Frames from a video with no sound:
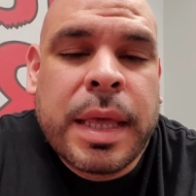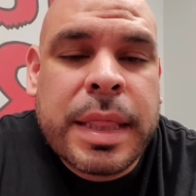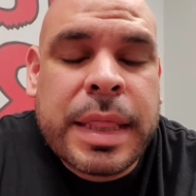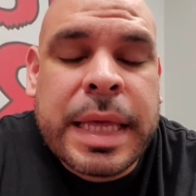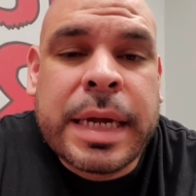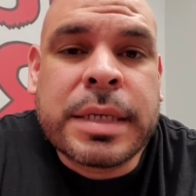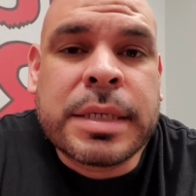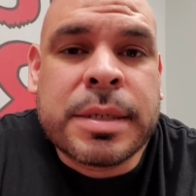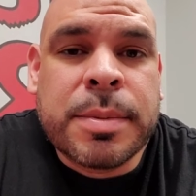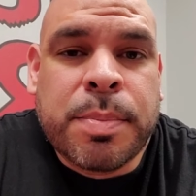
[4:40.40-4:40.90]

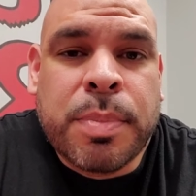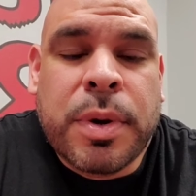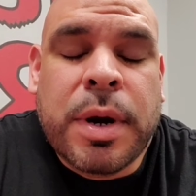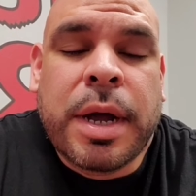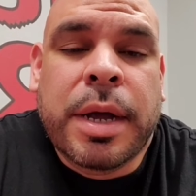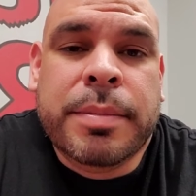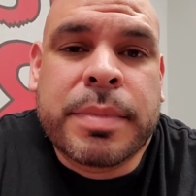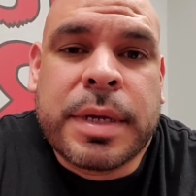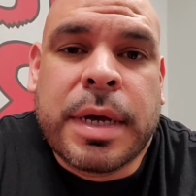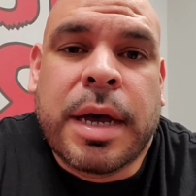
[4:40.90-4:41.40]
that is a
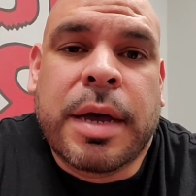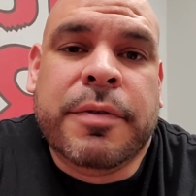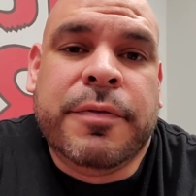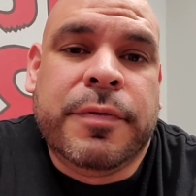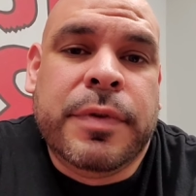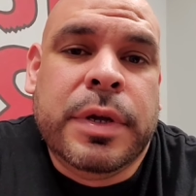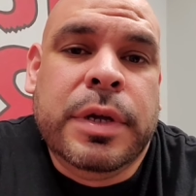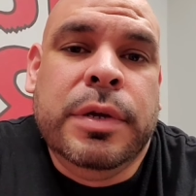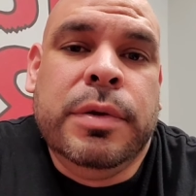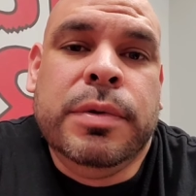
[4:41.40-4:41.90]
prime time
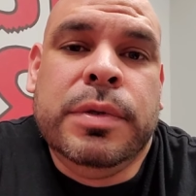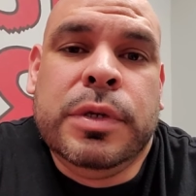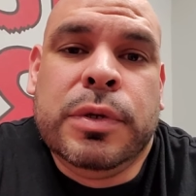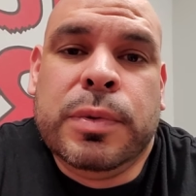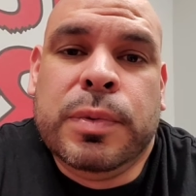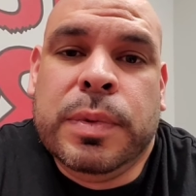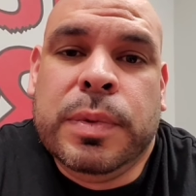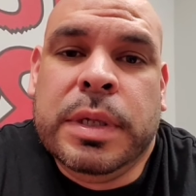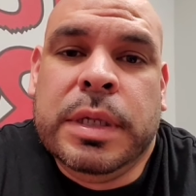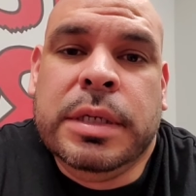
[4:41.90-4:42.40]
for you
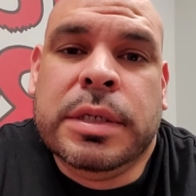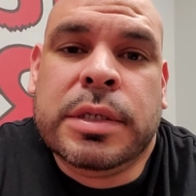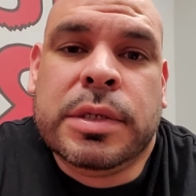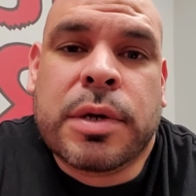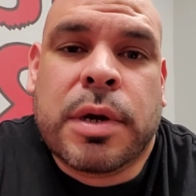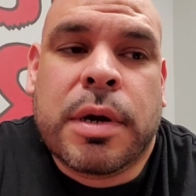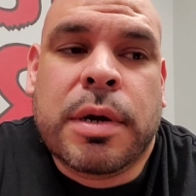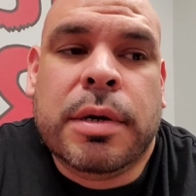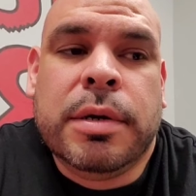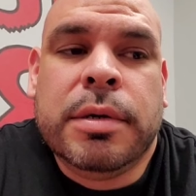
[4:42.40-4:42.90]
to really
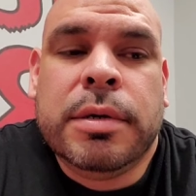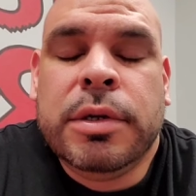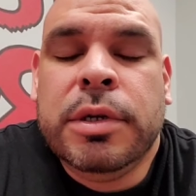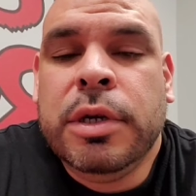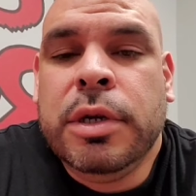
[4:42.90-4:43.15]
start,